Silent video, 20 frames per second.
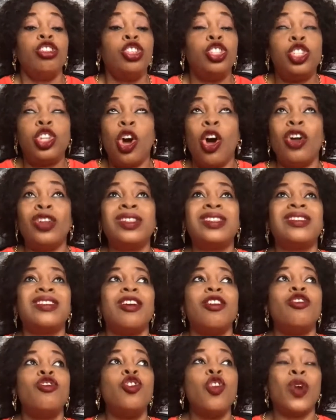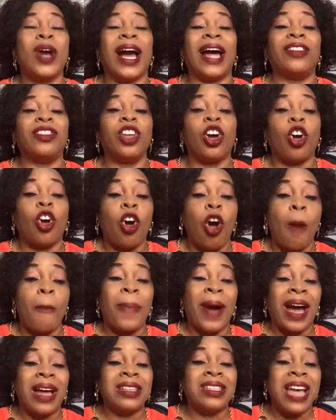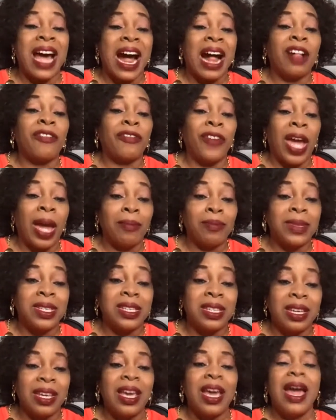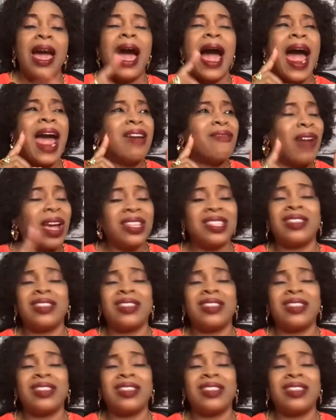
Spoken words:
Don't look at the cup as half empty. I read